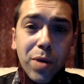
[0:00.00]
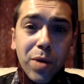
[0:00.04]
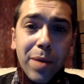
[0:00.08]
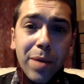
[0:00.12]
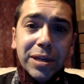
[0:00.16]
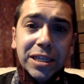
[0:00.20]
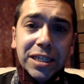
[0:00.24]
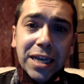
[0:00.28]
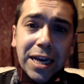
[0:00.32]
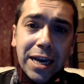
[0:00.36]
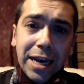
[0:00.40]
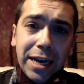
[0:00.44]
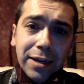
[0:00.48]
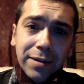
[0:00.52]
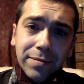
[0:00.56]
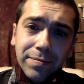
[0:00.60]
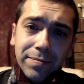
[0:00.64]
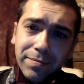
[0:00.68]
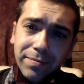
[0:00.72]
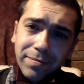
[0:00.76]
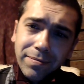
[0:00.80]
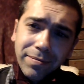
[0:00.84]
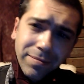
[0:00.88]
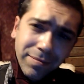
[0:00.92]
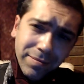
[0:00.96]
be saying,
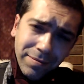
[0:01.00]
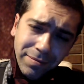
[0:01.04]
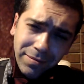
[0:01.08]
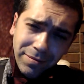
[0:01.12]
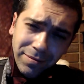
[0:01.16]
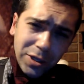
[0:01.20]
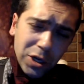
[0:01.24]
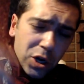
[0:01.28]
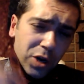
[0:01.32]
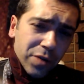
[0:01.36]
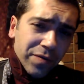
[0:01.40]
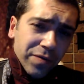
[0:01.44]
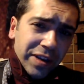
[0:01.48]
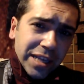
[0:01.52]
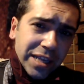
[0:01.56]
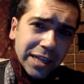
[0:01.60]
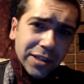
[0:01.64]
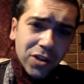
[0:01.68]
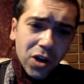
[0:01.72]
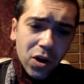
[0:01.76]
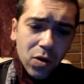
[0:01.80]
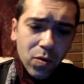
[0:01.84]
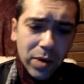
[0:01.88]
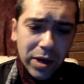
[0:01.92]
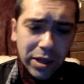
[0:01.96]
Irving, that's
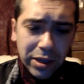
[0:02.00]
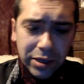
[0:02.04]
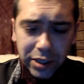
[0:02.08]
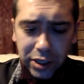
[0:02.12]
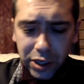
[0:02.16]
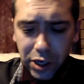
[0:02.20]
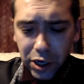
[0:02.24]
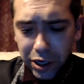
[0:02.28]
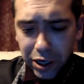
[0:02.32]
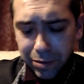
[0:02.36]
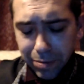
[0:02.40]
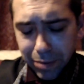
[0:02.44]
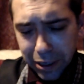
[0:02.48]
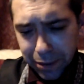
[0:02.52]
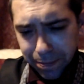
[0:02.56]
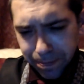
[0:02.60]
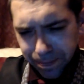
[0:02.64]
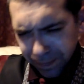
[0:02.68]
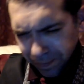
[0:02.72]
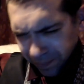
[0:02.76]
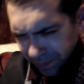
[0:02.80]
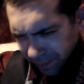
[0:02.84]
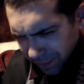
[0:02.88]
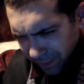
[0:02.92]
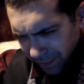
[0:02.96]
all well and good, but
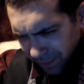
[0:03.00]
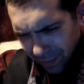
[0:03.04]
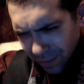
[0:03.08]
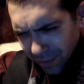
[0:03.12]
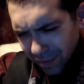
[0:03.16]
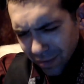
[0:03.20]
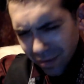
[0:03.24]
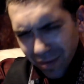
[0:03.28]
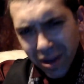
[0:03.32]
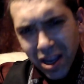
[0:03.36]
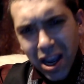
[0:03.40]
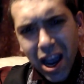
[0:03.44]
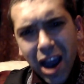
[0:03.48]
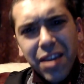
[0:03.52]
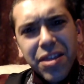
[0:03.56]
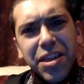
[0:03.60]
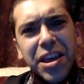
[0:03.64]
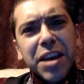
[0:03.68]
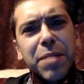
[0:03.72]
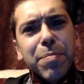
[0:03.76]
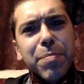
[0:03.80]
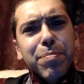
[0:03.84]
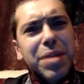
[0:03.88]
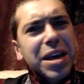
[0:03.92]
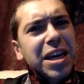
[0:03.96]
I
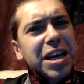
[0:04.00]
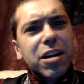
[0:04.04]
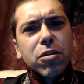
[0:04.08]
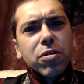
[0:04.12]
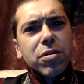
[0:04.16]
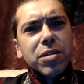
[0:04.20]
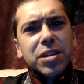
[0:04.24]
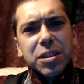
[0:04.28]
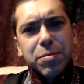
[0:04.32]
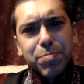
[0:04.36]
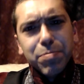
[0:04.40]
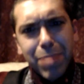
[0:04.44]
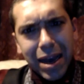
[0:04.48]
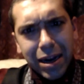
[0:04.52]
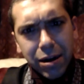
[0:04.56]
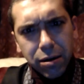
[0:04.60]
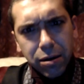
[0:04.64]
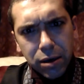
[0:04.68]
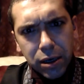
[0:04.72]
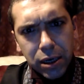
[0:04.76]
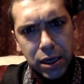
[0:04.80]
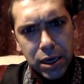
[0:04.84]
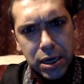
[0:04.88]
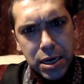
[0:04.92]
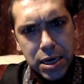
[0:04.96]
think bigger is better,
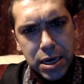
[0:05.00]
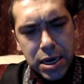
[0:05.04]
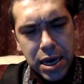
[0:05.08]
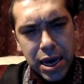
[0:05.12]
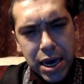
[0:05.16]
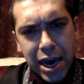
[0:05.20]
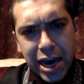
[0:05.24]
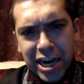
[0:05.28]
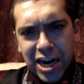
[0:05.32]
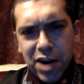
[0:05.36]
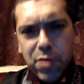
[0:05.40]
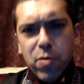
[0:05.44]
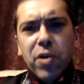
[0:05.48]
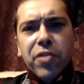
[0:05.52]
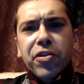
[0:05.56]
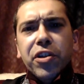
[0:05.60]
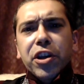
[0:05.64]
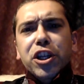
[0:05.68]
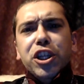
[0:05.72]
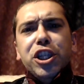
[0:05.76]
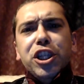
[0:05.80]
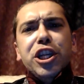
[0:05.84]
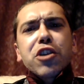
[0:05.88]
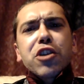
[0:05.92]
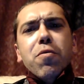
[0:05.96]
and I want the
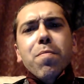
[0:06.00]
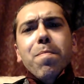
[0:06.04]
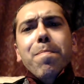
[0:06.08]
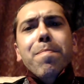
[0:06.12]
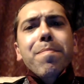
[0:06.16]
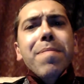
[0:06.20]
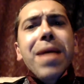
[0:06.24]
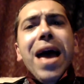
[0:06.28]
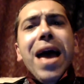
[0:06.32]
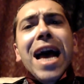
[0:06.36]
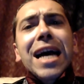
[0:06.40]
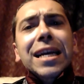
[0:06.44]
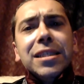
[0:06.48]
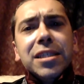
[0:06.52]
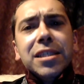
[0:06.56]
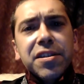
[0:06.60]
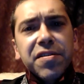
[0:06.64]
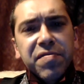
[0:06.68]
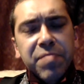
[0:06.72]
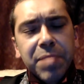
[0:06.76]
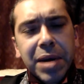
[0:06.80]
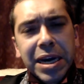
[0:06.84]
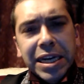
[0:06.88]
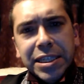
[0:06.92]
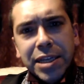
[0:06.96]
sheer mass of
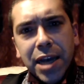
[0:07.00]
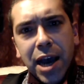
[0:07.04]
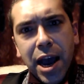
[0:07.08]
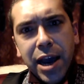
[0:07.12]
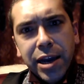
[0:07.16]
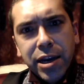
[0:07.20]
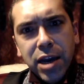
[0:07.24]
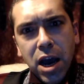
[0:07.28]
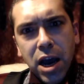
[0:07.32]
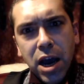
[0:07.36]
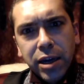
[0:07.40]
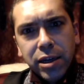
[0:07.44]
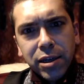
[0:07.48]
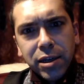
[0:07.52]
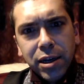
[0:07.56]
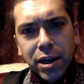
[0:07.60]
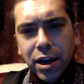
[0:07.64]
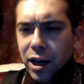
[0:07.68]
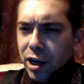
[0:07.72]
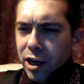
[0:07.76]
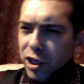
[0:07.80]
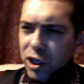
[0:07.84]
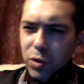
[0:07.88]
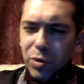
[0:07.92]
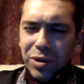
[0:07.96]
my tie knot
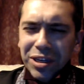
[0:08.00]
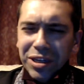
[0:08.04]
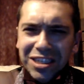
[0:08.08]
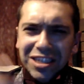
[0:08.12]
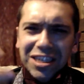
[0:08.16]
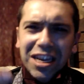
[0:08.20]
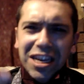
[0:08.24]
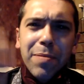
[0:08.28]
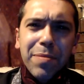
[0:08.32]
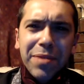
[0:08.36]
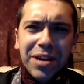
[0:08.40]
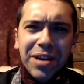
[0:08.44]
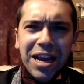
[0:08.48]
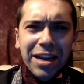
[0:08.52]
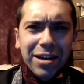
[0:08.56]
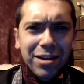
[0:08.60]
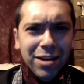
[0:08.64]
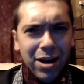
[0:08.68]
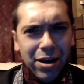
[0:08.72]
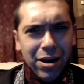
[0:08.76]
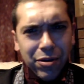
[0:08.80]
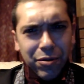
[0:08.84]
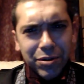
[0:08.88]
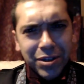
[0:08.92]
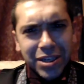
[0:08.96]
to intimidate
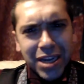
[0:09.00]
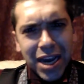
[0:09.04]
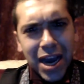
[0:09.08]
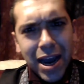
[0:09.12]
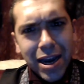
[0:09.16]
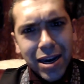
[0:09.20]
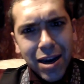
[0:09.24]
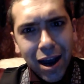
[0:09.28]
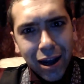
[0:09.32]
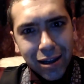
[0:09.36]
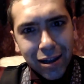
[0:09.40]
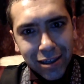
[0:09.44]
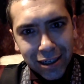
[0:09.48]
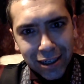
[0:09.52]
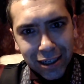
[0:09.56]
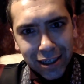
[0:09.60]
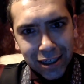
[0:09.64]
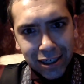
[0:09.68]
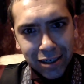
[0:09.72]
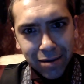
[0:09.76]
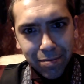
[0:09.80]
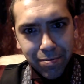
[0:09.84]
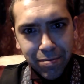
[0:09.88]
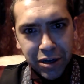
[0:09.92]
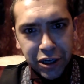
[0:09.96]
other tie knots into
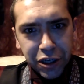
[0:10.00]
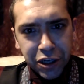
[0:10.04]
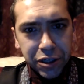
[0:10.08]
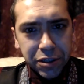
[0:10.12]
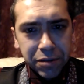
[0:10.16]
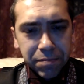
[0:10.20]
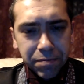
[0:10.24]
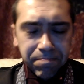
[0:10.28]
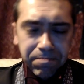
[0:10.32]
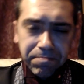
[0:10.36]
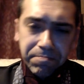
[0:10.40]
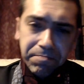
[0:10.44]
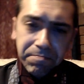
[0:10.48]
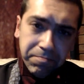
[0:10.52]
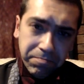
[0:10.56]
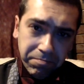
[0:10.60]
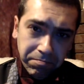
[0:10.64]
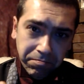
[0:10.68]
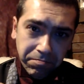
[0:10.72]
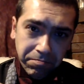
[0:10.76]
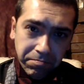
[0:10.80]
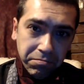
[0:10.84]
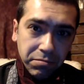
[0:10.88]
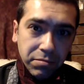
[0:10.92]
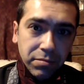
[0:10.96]
submission.
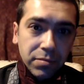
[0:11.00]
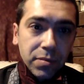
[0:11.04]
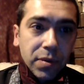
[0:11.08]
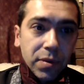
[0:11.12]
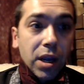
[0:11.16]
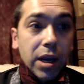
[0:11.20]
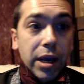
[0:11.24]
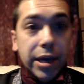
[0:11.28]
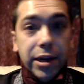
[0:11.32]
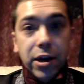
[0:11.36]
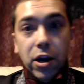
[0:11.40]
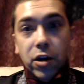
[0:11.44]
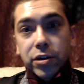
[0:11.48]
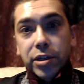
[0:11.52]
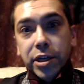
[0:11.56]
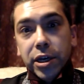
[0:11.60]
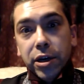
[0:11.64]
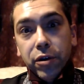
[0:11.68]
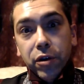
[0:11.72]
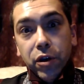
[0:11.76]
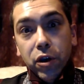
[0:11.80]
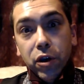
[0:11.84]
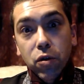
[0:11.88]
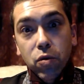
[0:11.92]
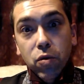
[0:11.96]
And I'll tell
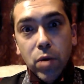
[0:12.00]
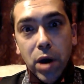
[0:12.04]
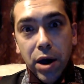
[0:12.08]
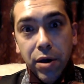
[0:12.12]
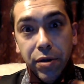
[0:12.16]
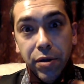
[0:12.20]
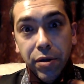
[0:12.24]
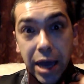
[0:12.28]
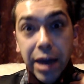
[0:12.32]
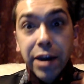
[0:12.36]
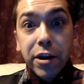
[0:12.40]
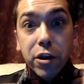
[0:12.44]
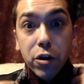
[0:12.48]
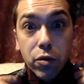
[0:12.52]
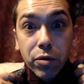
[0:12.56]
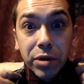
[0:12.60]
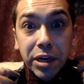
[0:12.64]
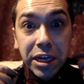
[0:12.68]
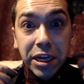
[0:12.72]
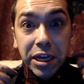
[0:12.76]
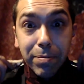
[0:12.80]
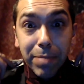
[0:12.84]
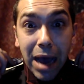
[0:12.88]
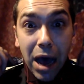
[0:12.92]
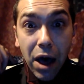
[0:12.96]
you, well, then you need
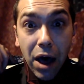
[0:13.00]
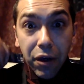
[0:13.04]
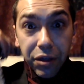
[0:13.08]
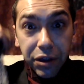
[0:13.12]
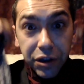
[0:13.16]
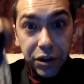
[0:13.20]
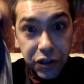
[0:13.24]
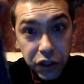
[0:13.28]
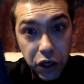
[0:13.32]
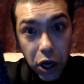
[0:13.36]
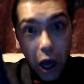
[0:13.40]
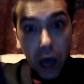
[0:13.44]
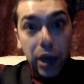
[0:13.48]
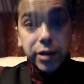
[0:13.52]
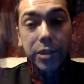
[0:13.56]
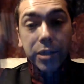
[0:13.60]
a Balthus knot.